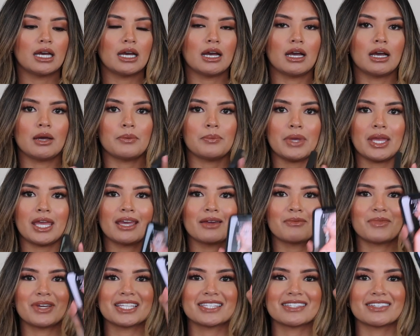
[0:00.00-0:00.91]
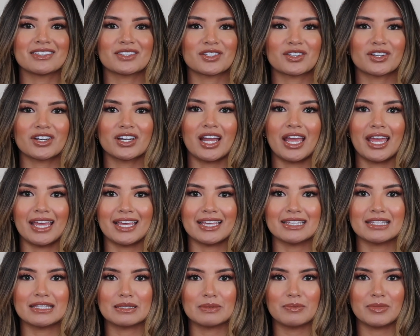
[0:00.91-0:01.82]
and my sister
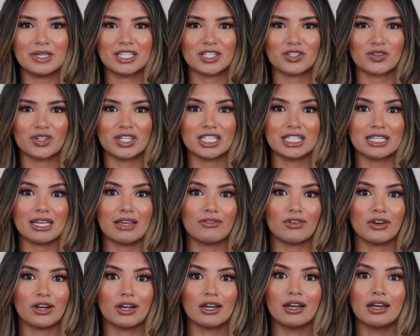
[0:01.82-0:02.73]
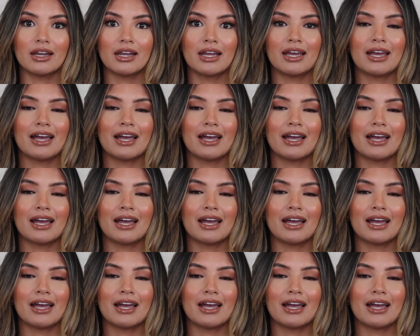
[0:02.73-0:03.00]
is my screensaver.